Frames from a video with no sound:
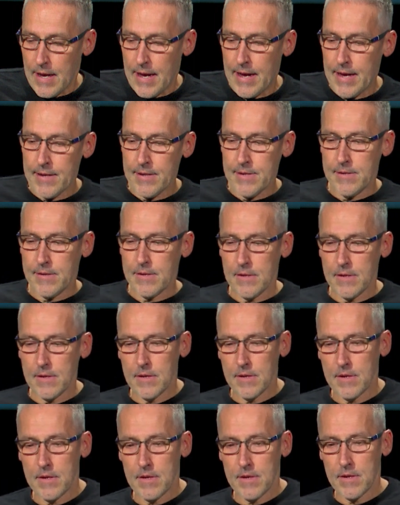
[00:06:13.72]
And
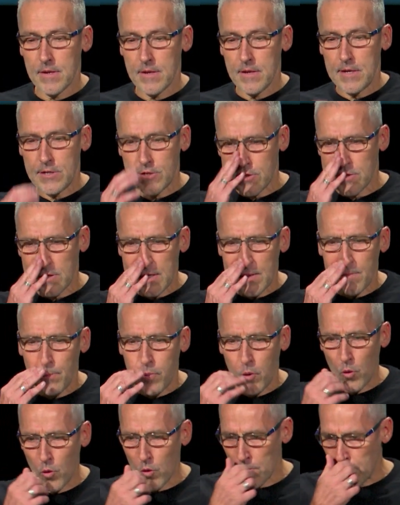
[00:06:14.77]
it's
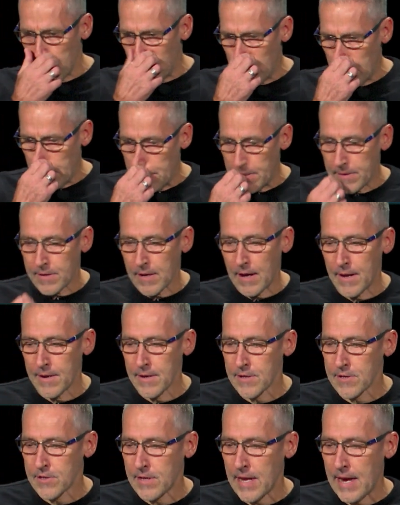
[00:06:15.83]
important to
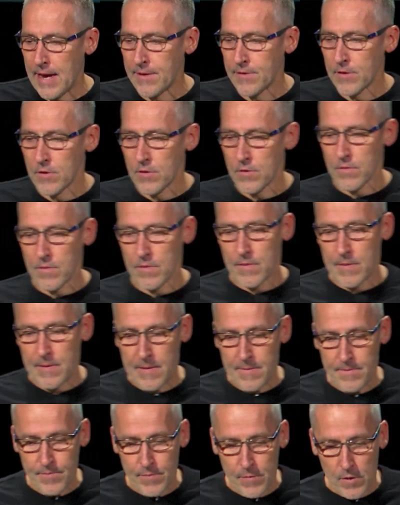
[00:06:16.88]
understand that
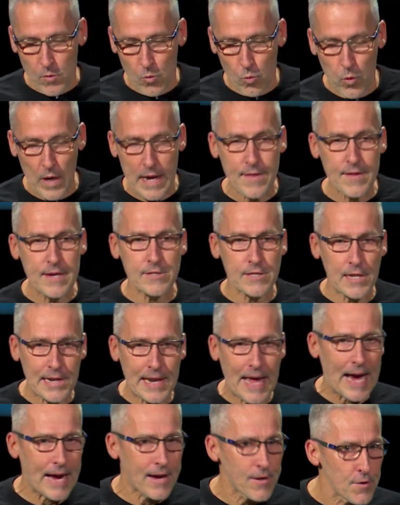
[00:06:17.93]
where there's a
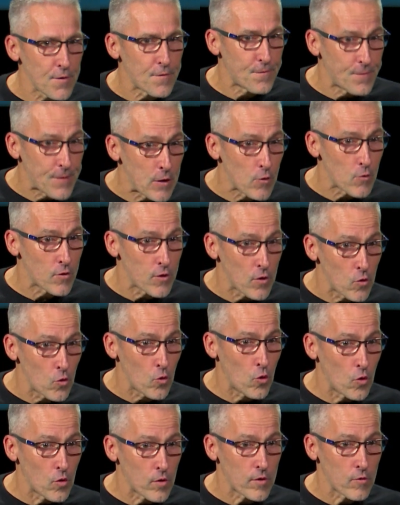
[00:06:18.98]
lack of the fear of the
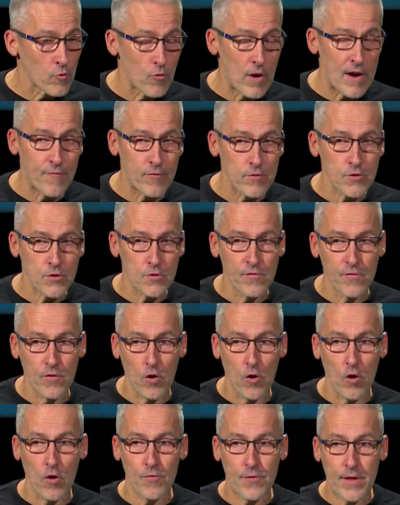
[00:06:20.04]
Lord, reverence of
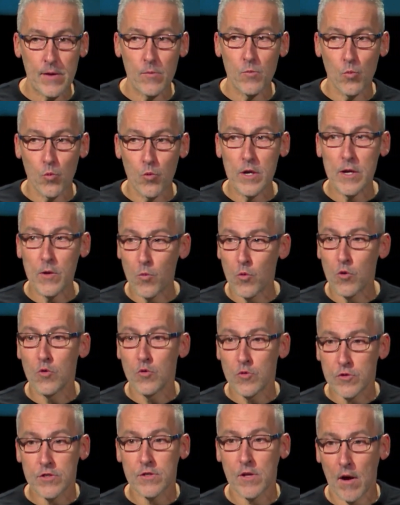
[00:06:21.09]
God, then we
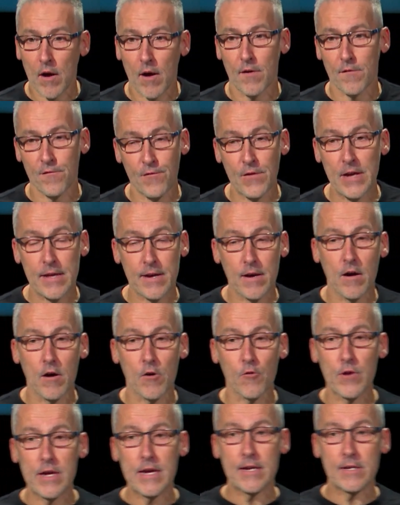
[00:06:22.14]
will start filling
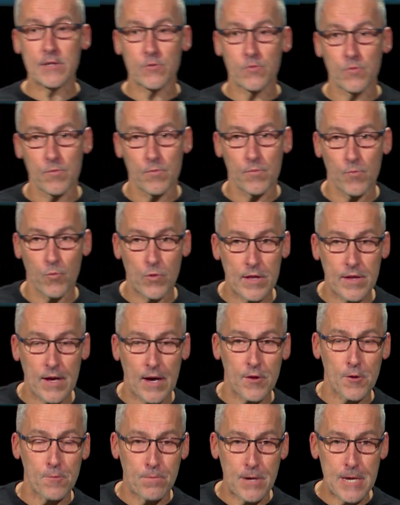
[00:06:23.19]
our ears with
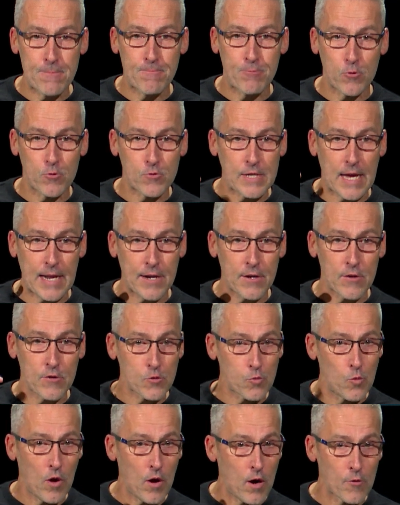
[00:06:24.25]
other people telling
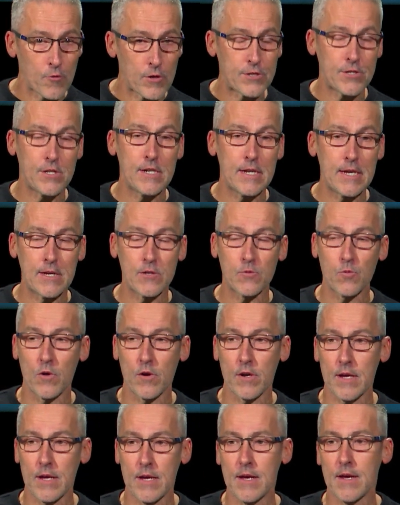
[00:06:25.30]
us what our itching ears
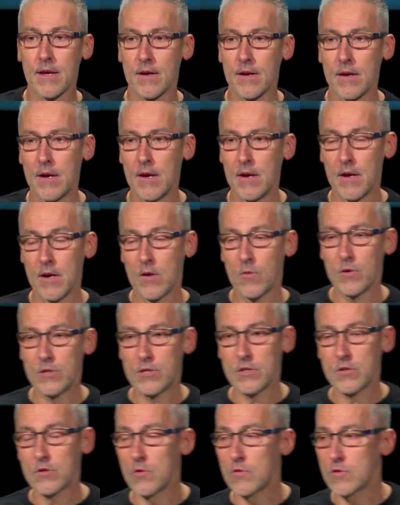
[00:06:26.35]
want to hear, which
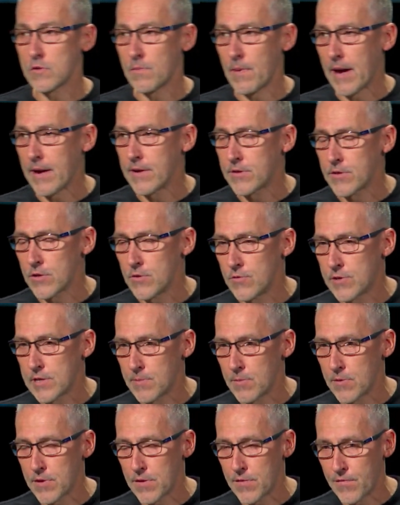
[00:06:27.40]
it talks about in 2
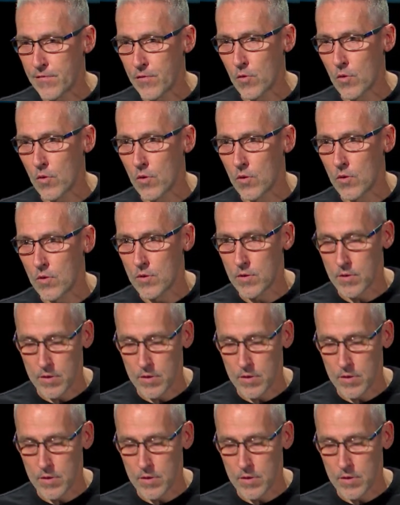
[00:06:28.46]
Timothy 4.